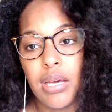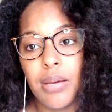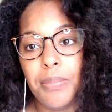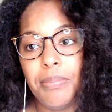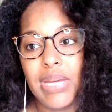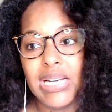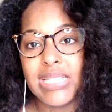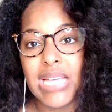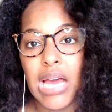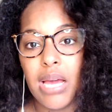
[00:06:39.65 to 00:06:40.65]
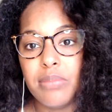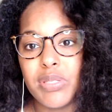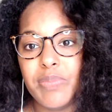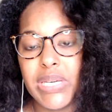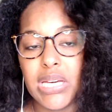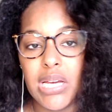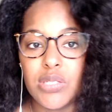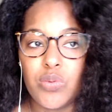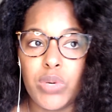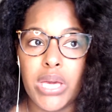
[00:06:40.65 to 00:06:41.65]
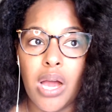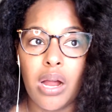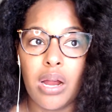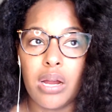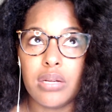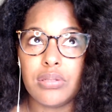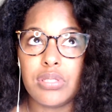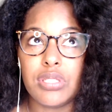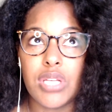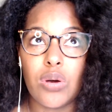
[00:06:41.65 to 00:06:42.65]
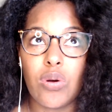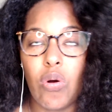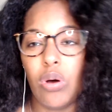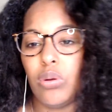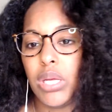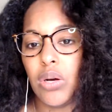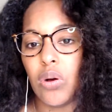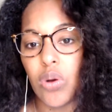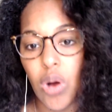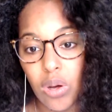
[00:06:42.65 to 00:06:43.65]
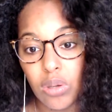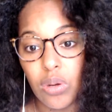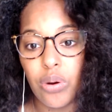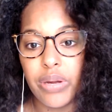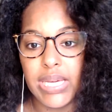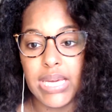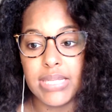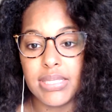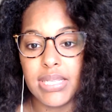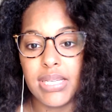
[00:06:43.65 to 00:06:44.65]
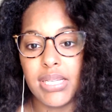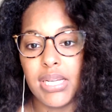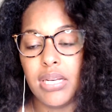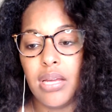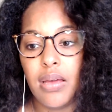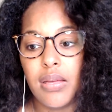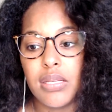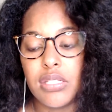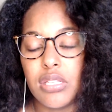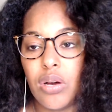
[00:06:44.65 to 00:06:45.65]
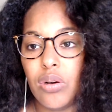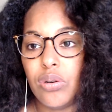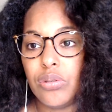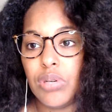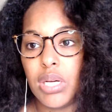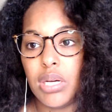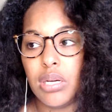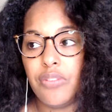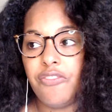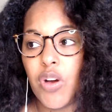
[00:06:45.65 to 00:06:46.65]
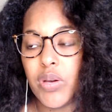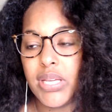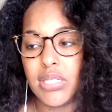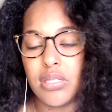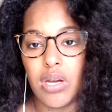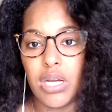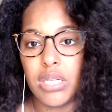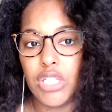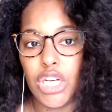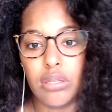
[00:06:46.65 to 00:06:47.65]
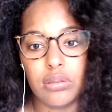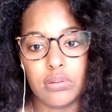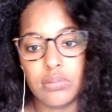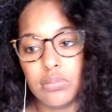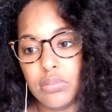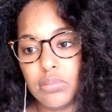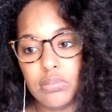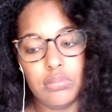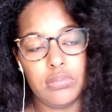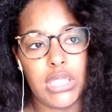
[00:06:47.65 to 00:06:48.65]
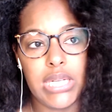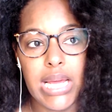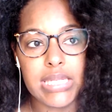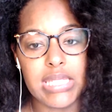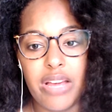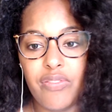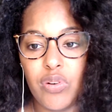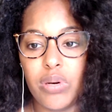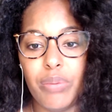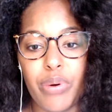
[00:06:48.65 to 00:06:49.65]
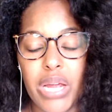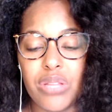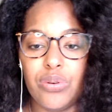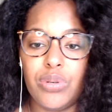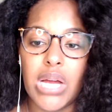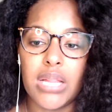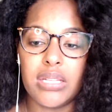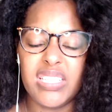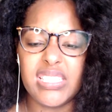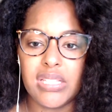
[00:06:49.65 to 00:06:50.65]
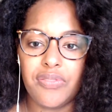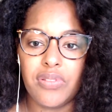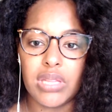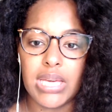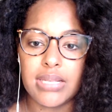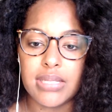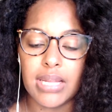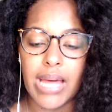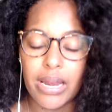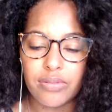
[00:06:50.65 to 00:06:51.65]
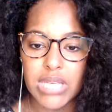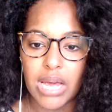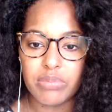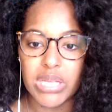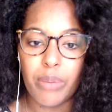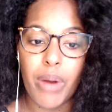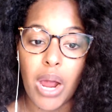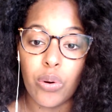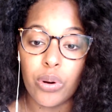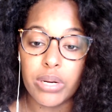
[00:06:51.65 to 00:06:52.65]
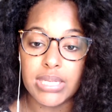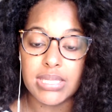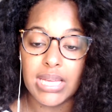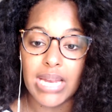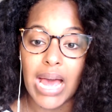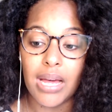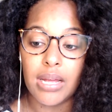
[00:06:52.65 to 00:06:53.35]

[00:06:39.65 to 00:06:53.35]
Many times because we are so goal oriented and so focused on, the next level and breakthrough and all of these different things, a lot of times our priorities get out